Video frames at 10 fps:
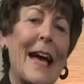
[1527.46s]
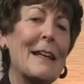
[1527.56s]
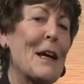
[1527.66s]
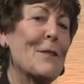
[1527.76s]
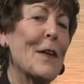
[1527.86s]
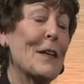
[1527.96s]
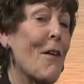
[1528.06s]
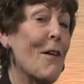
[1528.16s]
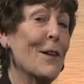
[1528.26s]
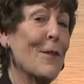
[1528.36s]
And I invite
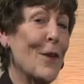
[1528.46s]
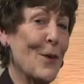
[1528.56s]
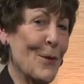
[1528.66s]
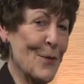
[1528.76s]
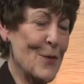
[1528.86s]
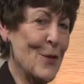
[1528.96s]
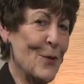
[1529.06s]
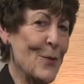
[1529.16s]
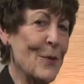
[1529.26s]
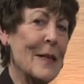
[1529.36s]
all of you
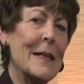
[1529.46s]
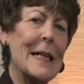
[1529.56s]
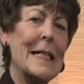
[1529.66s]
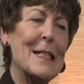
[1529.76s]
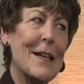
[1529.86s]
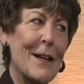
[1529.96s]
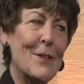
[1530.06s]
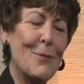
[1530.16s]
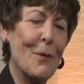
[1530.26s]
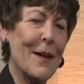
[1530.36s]
to get in
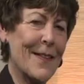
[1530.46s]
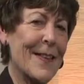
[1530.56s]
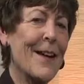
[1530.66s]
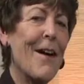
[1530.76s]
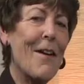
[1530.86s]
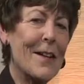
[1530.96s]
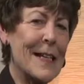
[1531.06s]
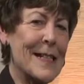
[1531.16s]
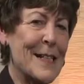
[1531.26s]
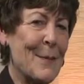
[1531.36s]
touch with our
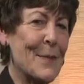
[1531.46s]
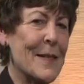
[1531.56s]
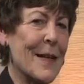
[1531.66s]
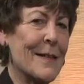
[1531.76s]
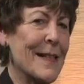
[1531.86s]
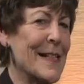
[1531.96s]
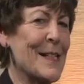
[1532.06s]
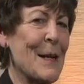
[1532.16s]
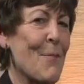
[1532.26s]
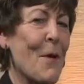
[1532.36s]
Kitsap son in
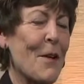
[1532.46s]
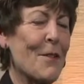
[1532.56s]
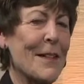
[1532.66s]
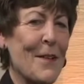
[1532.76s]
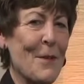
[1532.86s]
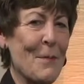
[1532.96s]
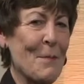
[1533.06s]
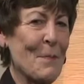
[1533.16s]
some way or another.